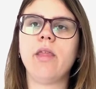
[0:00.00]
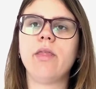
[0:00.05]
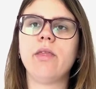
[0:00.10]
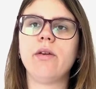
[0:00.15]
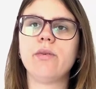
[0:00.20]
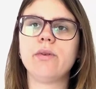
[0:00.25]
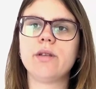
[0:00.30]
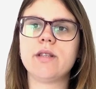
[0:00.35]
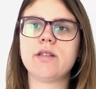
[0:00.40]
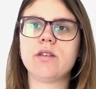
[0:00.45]

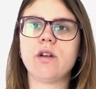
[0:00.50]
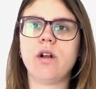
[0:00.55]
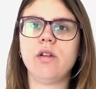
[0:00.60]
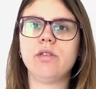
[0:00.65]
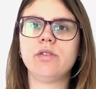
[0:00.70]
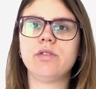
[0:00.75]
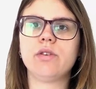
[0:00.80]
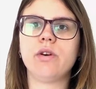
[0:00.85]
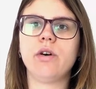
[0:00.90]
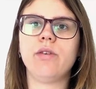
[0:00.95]
The
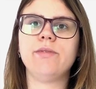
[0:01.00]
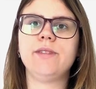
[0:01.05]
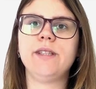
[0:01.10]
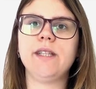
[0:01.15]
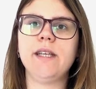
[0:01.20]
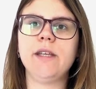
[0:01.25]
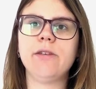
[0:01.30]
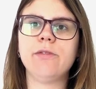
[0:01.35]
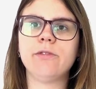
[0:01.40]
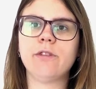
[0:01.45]
result of
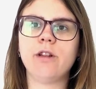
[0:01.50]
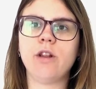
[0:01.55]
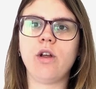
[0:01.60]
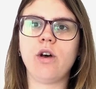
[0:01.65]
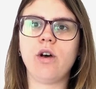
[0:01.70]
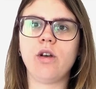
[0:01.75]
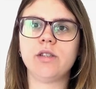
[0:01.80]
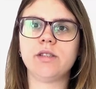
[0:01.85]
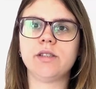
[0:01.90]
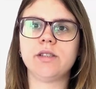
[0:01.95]
the if
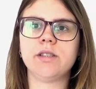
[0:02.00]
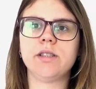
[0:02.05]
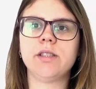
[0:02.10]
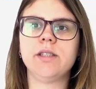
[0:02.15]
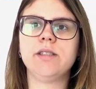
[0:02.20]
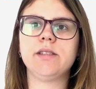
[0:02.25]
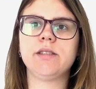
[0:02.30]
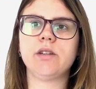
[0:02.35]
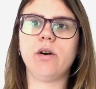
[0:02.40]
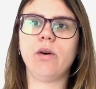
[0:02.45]
clause
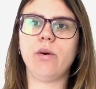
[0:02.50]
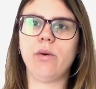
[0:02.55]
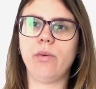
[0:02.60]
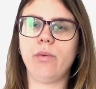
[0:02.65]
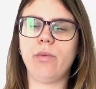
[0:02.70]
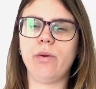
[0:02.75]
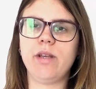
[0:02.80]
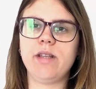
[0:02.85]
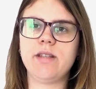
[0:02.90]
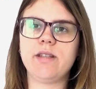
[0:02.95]
is
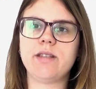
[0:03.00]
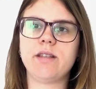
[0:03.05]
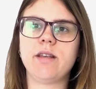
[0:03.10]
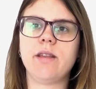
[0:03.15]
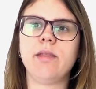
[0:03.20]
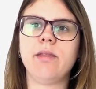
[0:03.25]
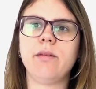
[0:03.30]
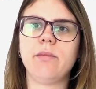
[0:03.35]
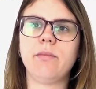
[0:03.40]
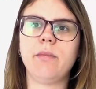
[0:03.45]
always
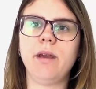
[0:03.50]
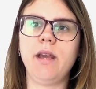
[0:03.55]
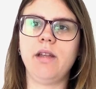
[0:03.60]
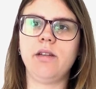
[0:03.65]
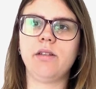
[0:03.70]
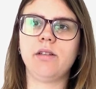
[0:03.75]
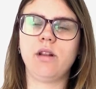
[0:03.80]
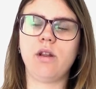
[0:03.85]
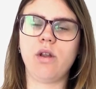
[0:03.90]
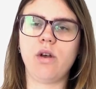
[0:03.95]
the
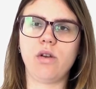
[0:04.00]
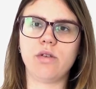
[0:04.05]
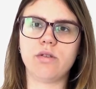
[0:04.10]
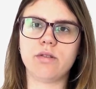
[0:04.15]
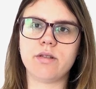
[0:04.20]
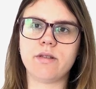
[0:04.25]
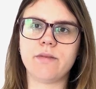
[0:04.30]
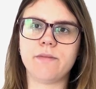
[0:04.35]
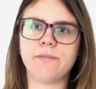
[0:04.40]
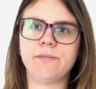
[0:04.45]
main
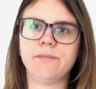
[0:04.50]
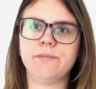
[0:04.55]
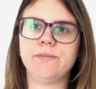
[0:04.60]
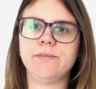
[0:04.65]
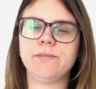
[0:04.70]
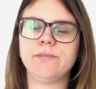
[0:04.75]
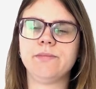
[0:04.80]
clause.